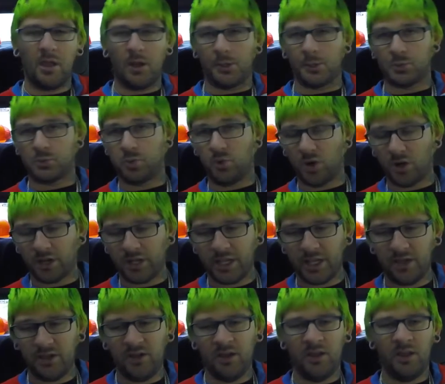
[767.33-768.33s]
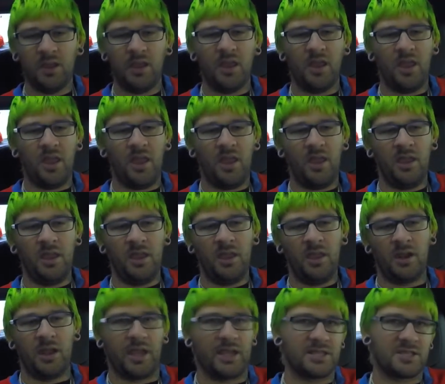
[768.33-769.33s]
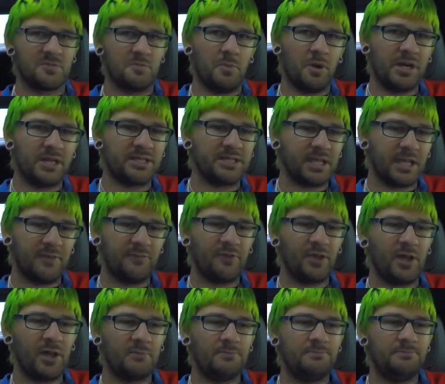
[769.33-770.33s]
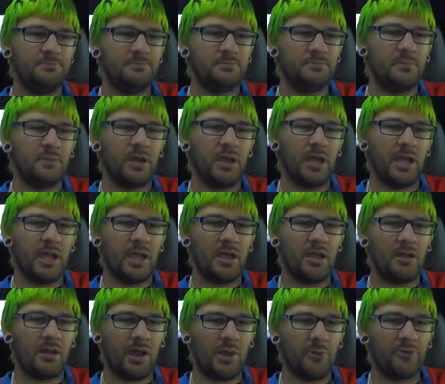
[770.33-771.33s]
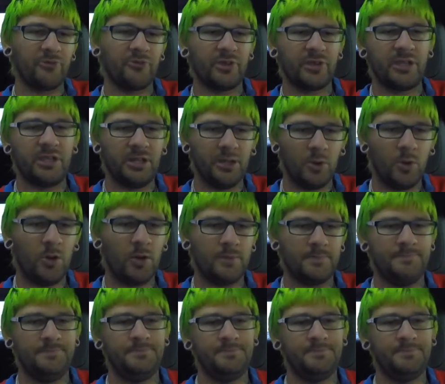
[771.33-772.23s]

I was working, and I had some money saved up, and I was like, you know what?